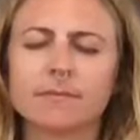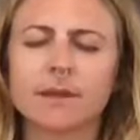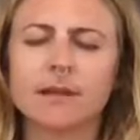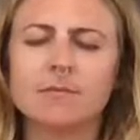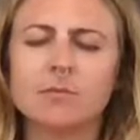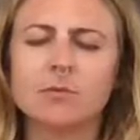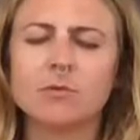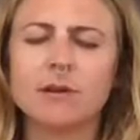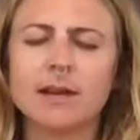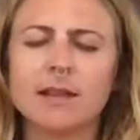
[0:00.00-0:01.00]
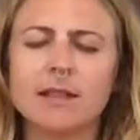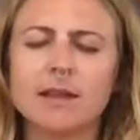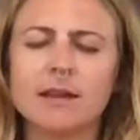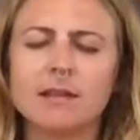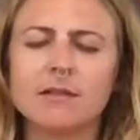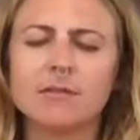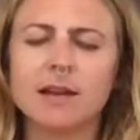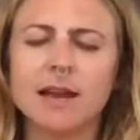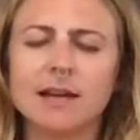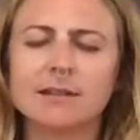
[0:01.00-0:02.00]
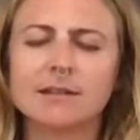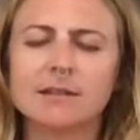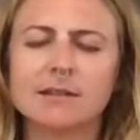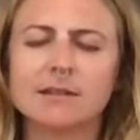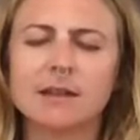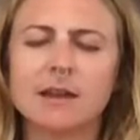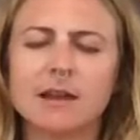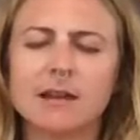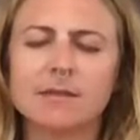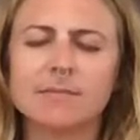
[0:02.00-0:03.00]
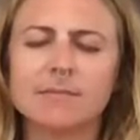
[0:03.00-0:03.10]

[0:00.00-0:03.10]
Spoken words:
And breathe in the relaxing scene.